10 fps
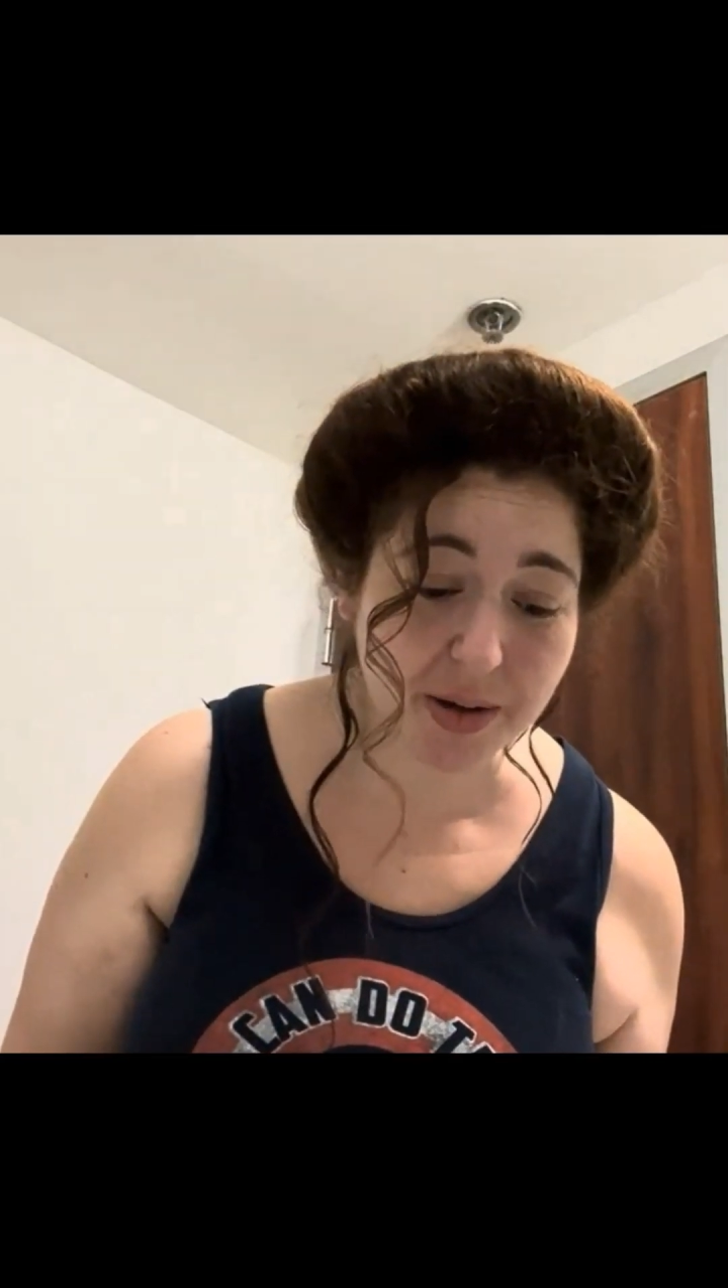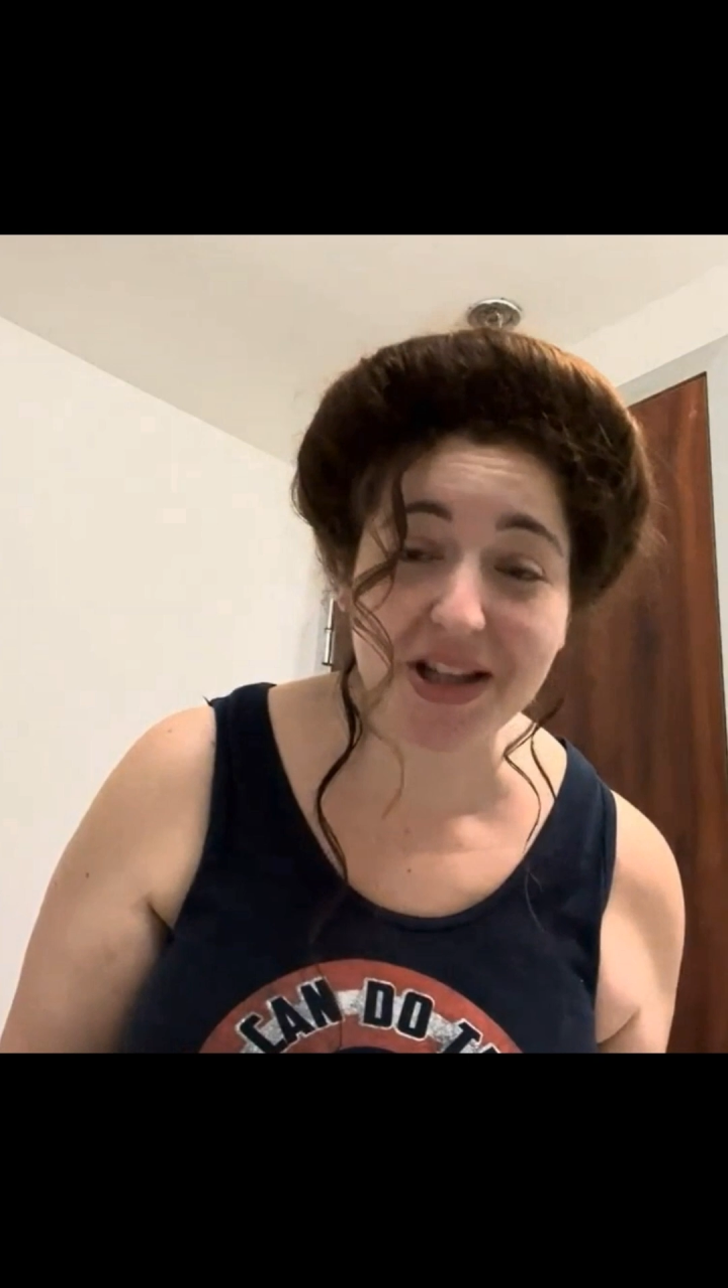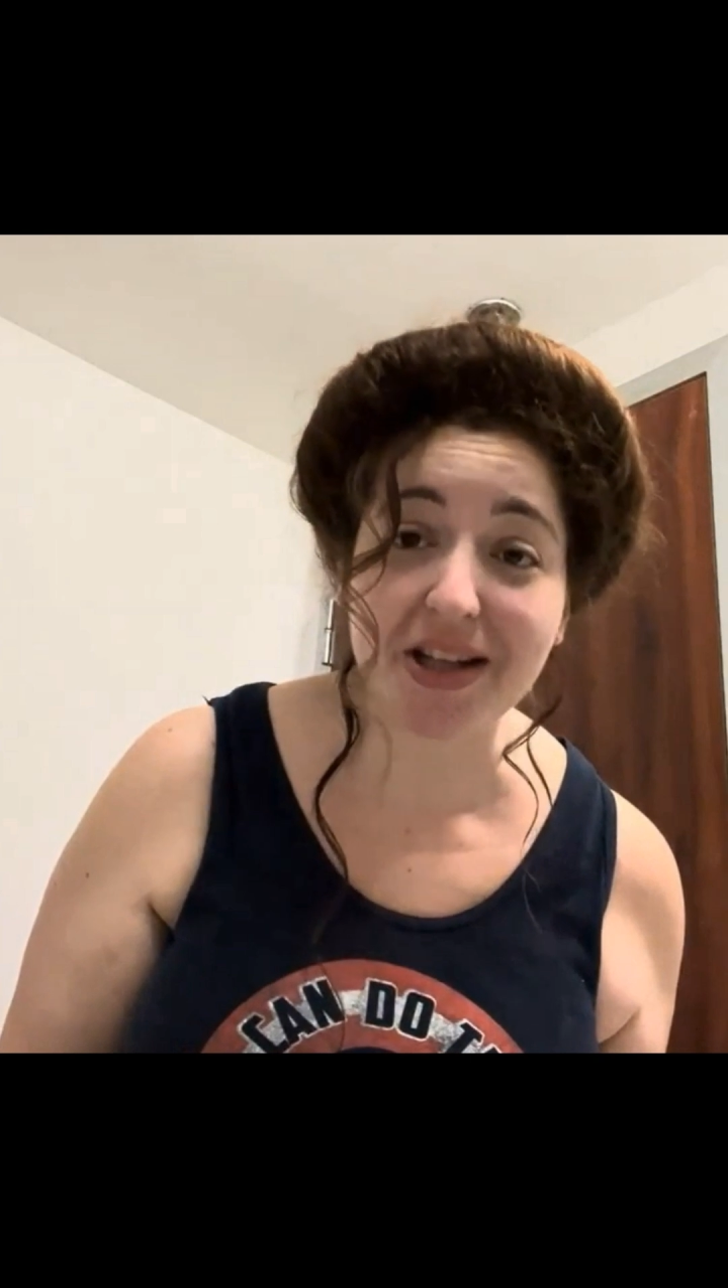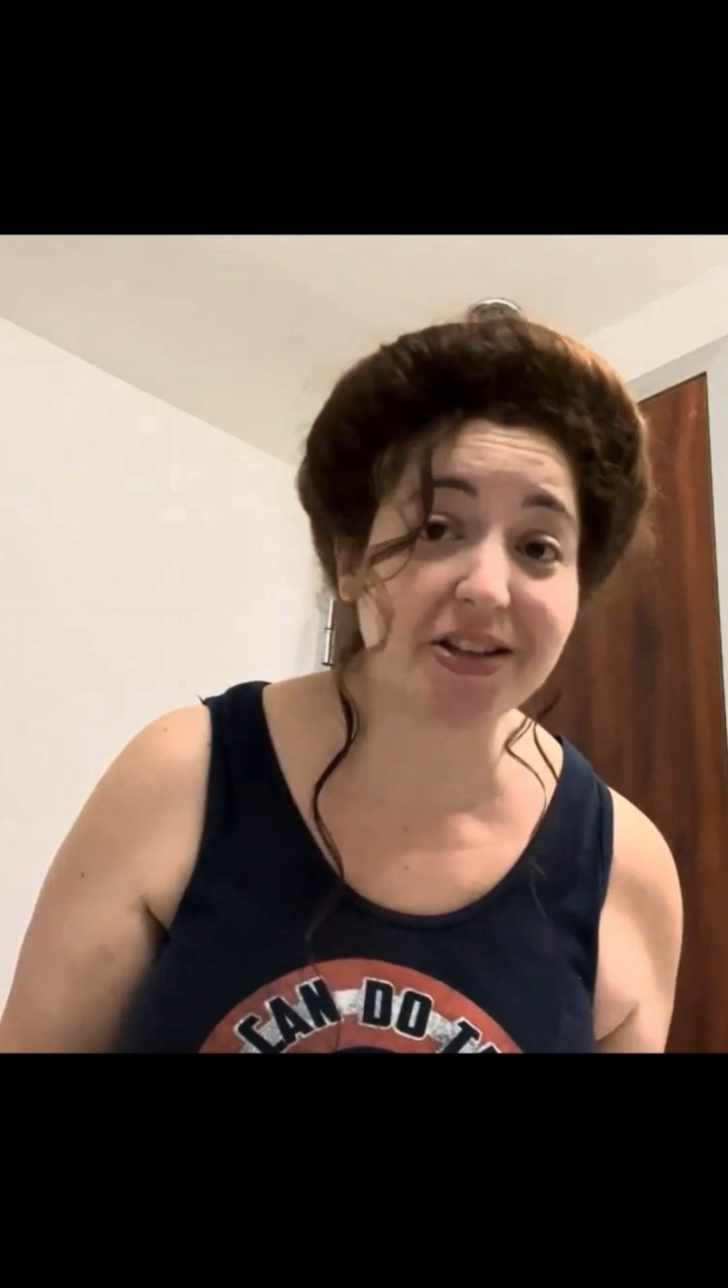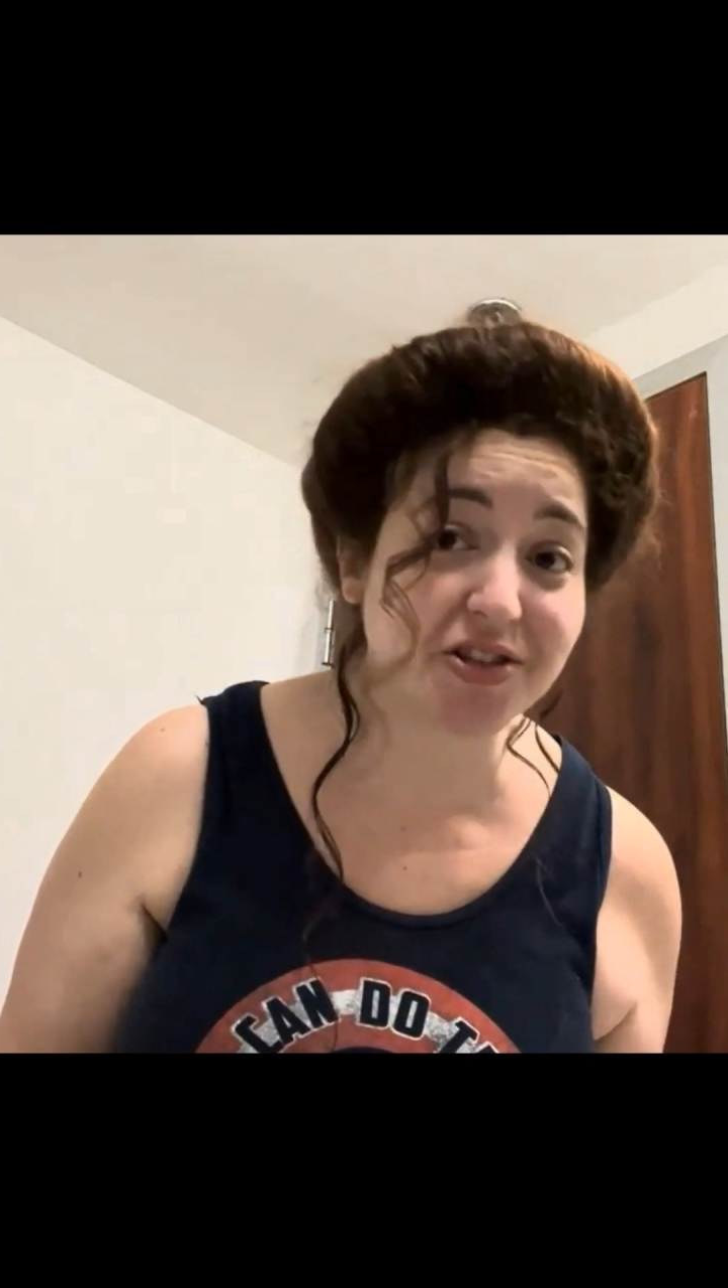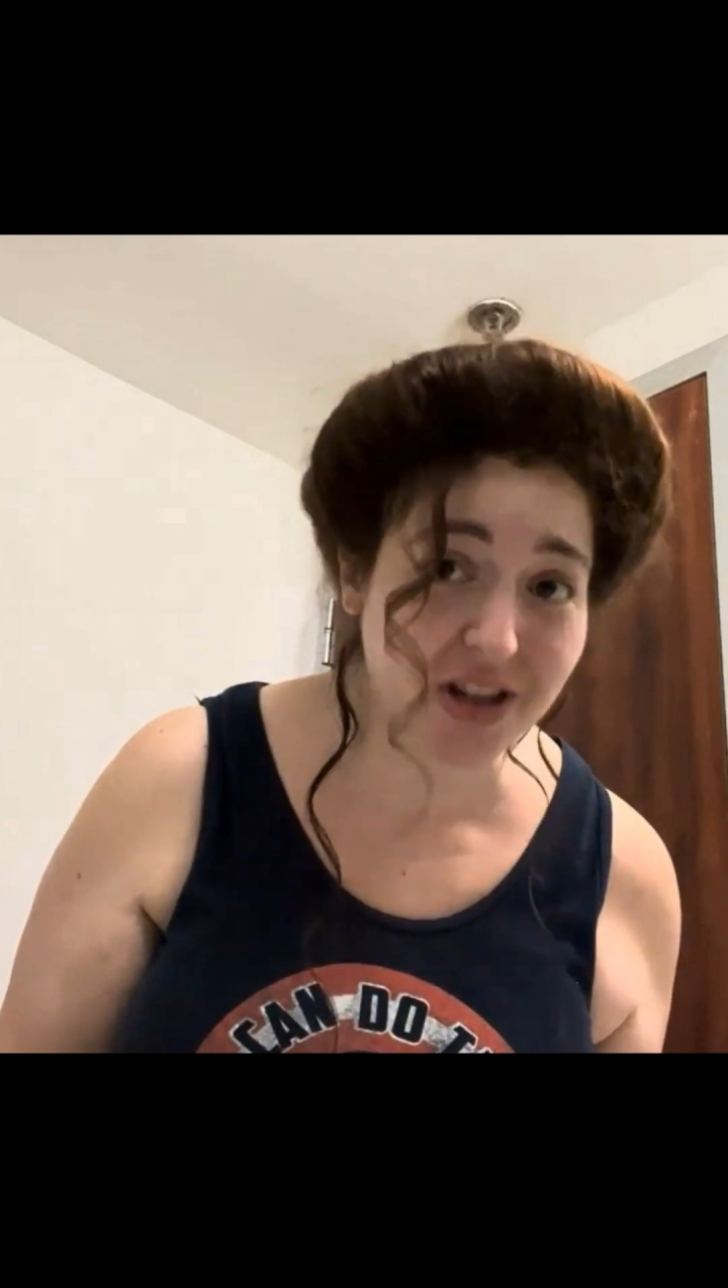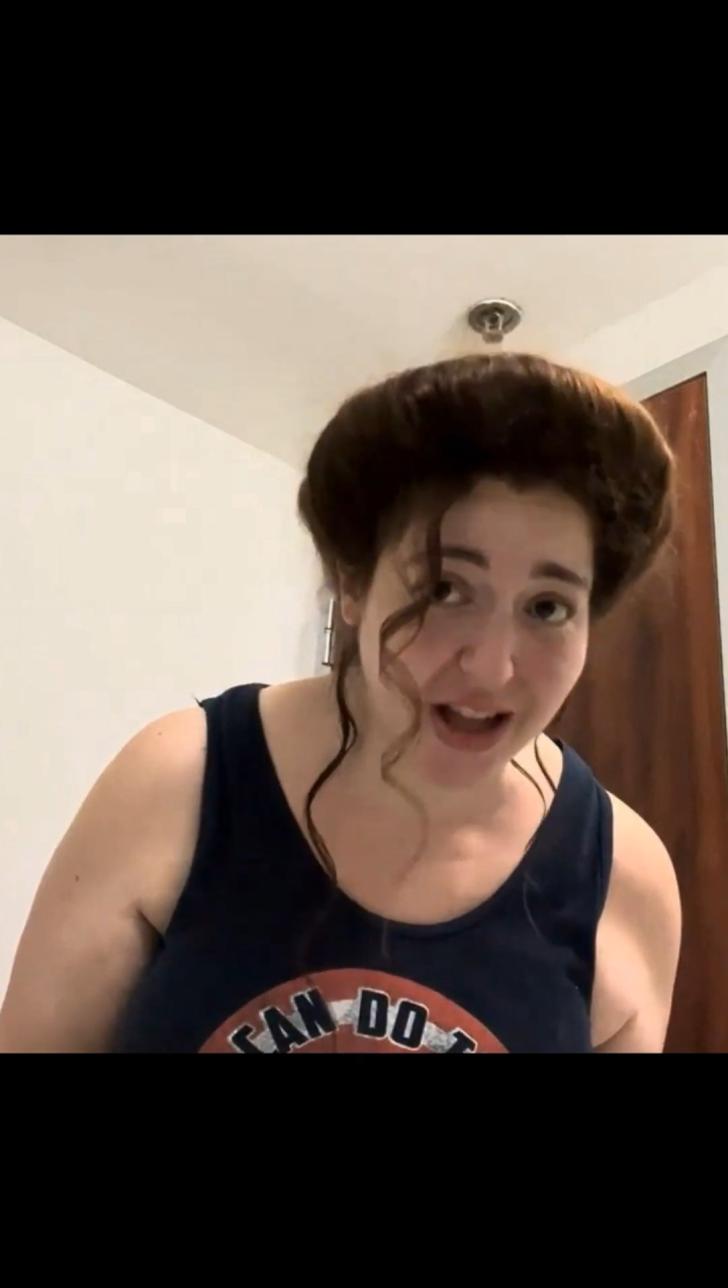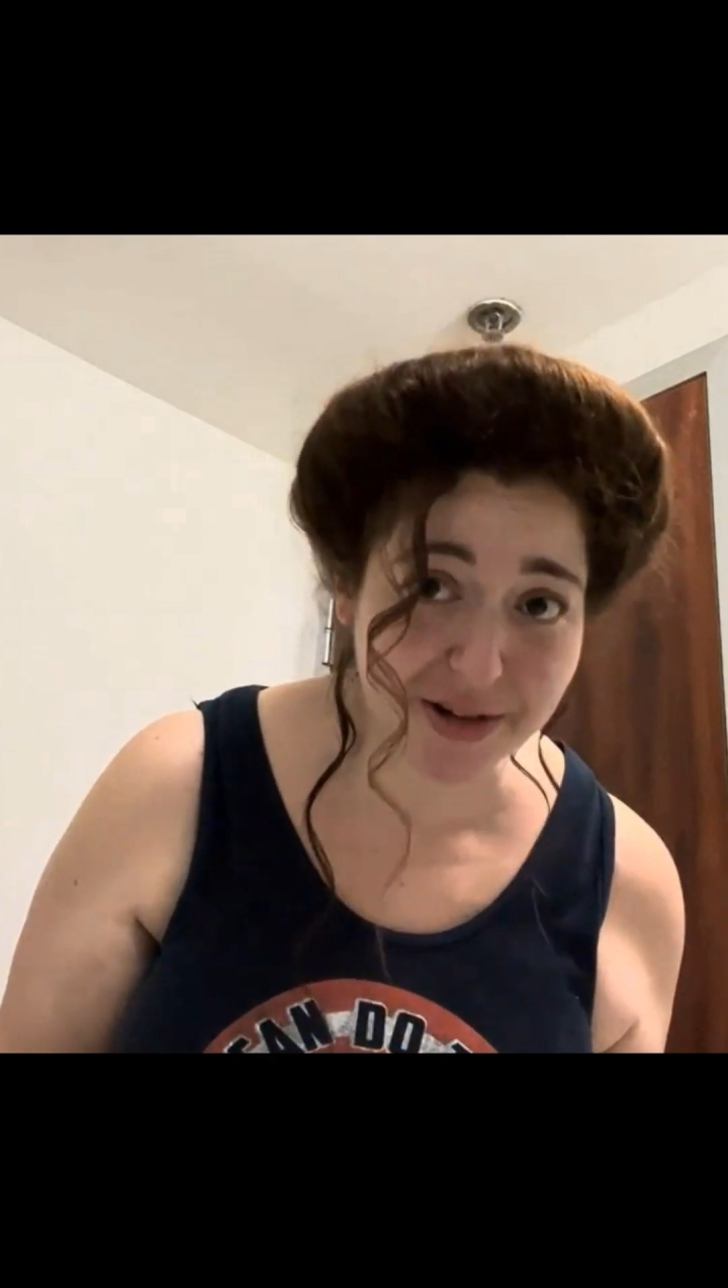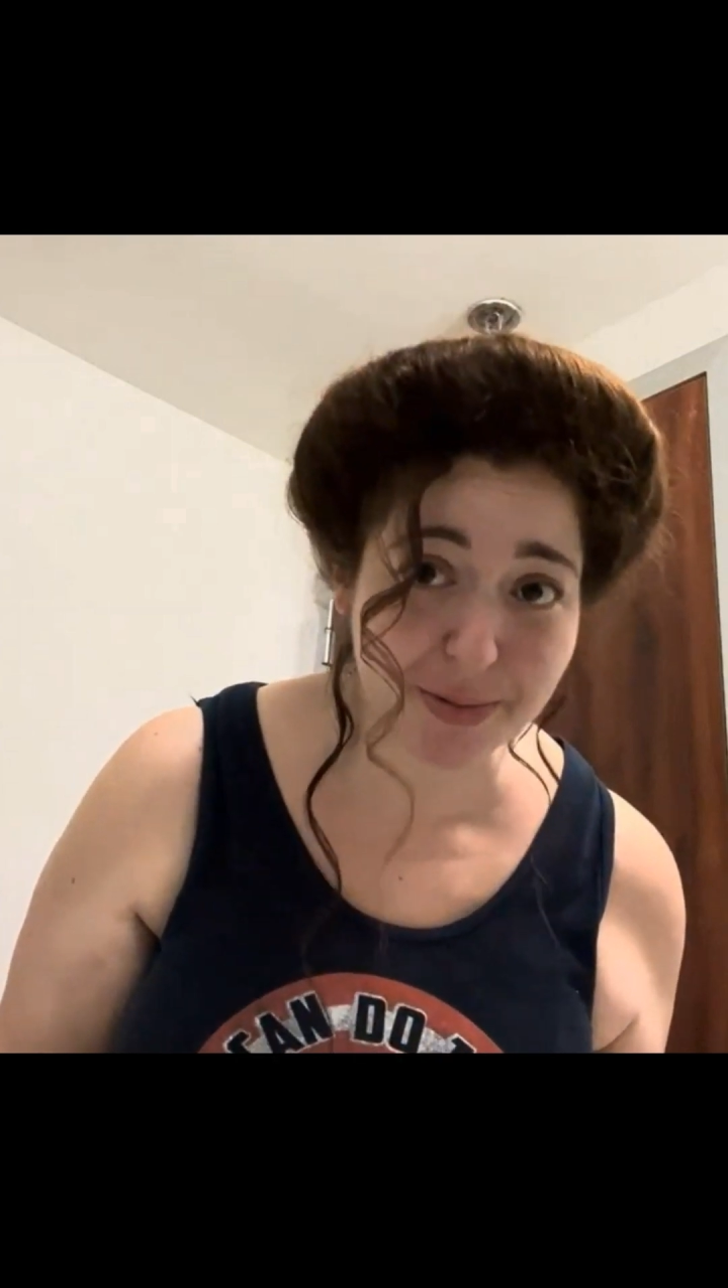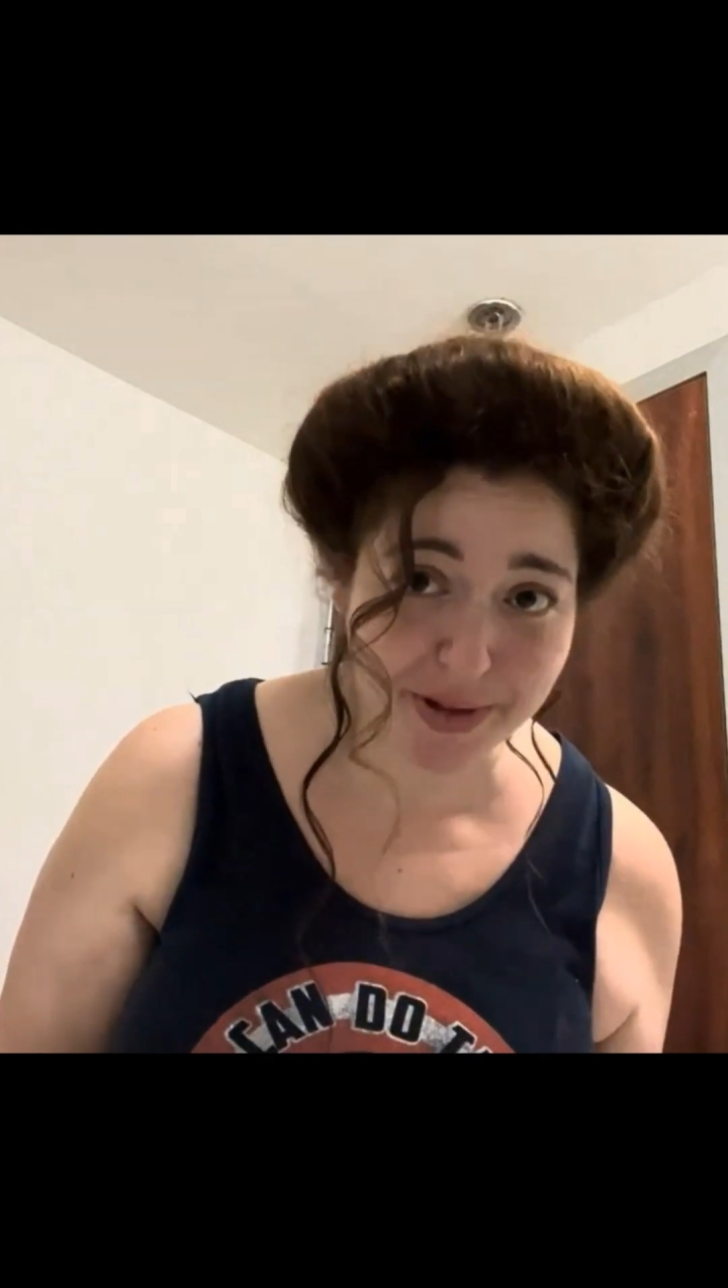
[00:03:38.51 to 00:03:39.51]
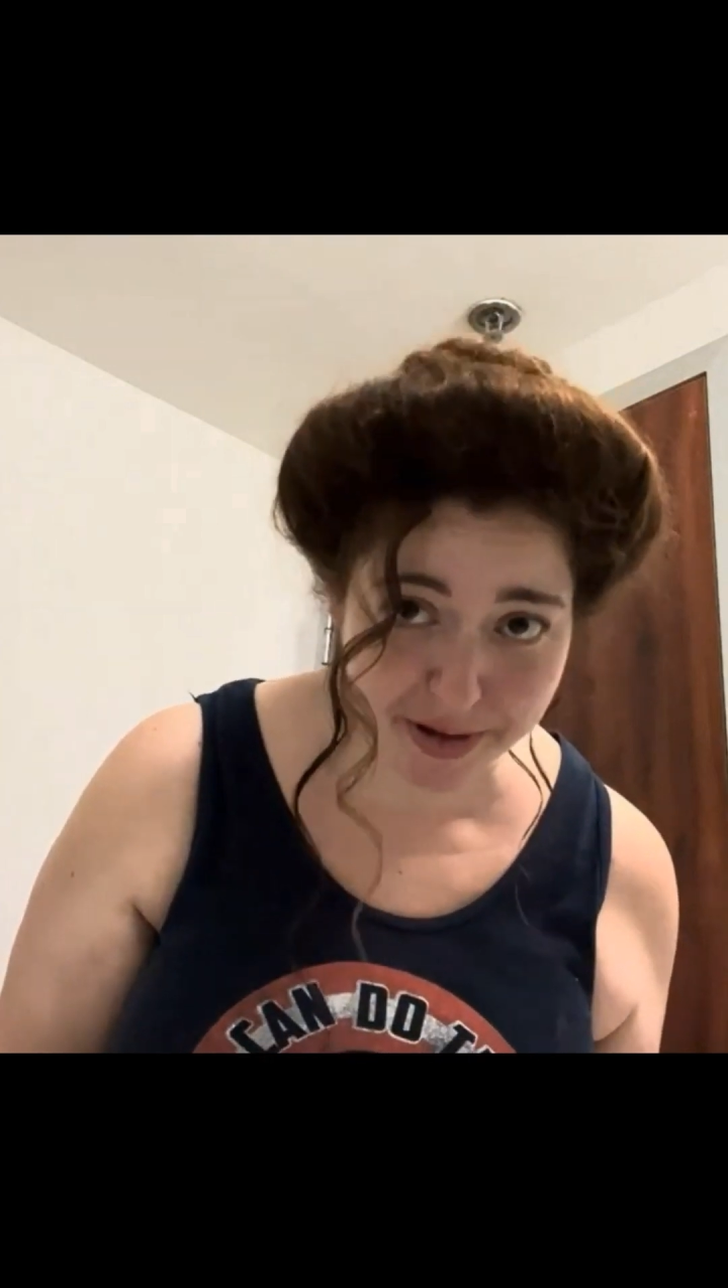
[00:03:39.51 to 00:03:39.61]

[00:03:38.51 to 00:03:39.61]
completely shellacked